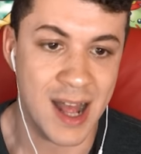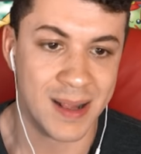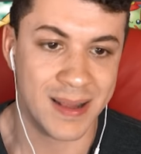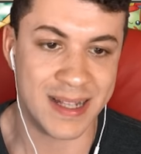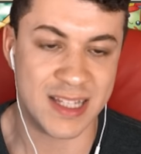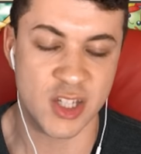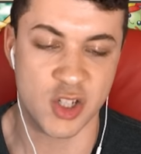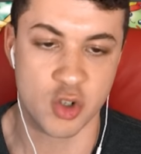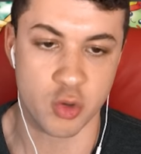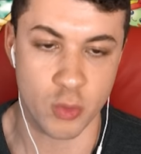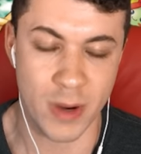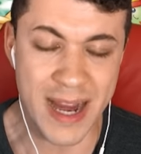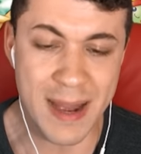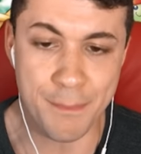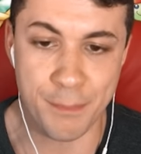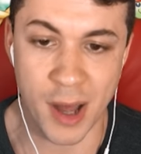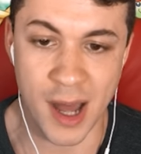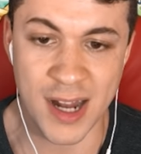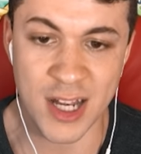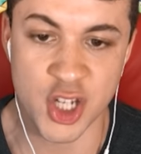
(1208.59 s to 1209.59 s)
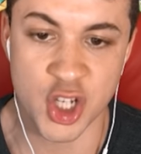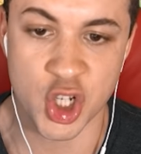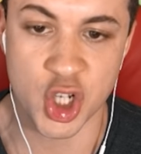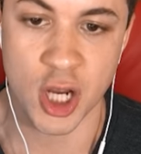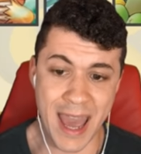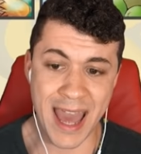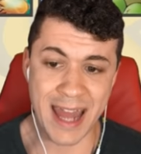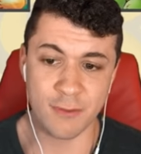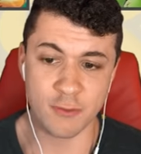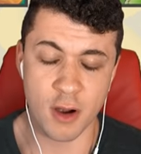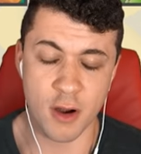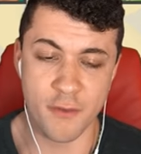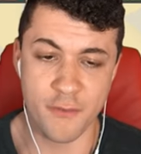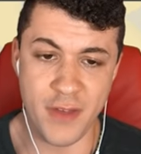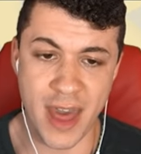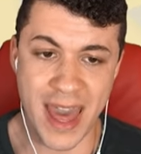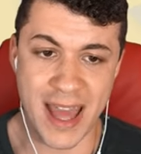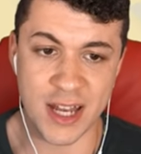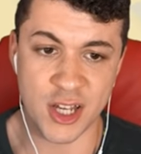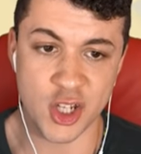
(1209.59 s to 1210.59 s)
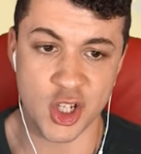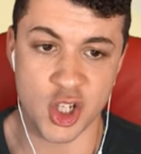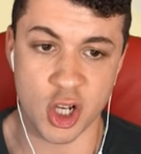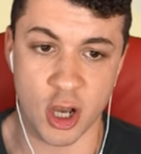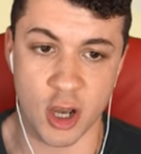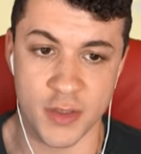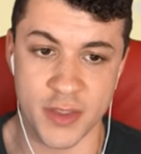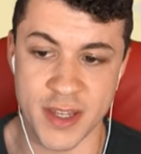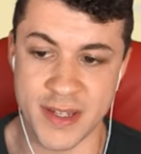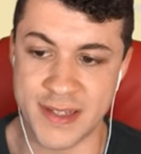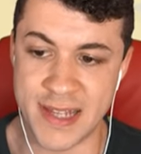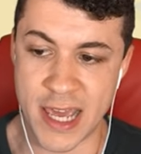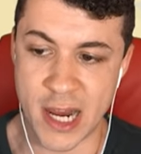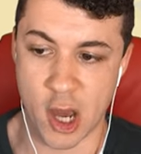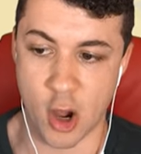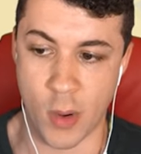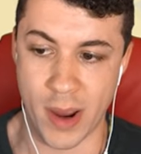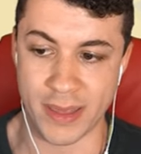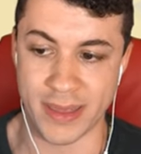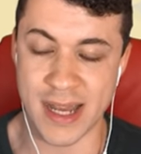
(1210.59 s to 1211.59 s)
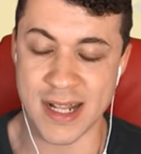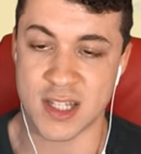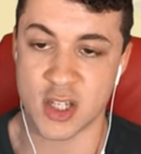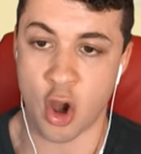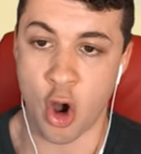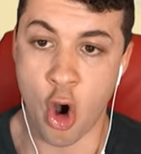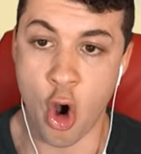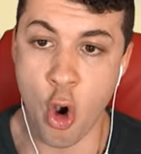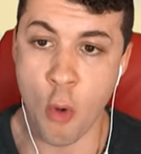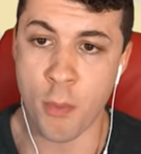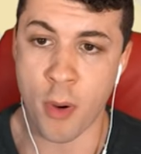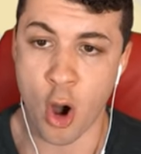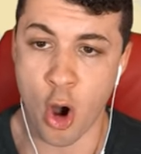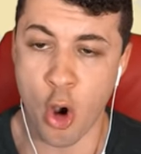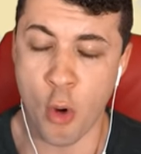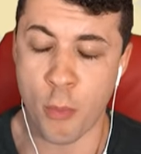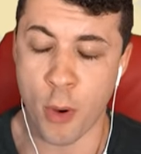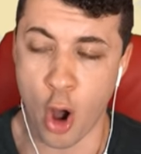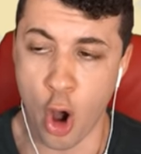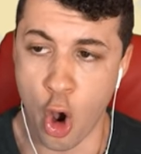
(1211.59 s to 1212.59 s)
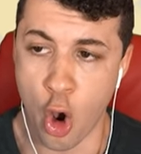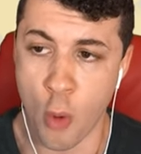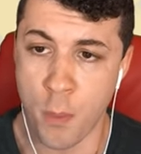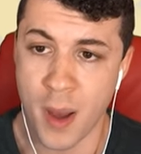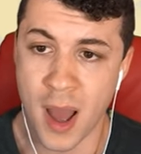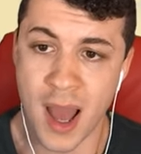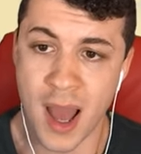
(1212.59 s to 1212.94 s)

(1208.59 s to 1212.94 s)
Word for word: Let's Drain Punch and Revenge on the Ditto, and let's hope, hope, hope